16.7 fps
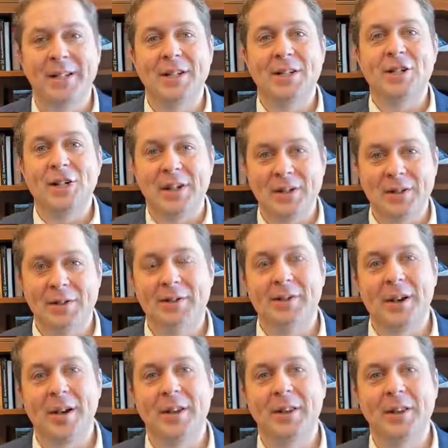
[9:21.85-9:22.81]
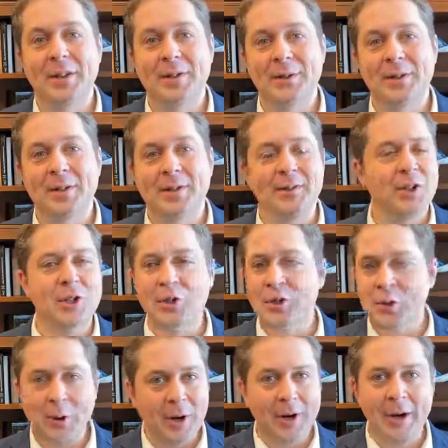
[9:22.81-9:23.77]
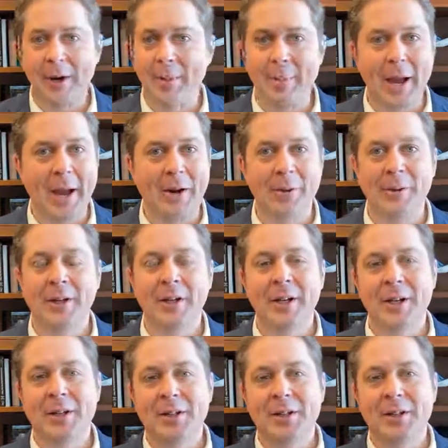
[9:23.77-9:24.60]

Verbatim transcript: to justify the use of extraordinary power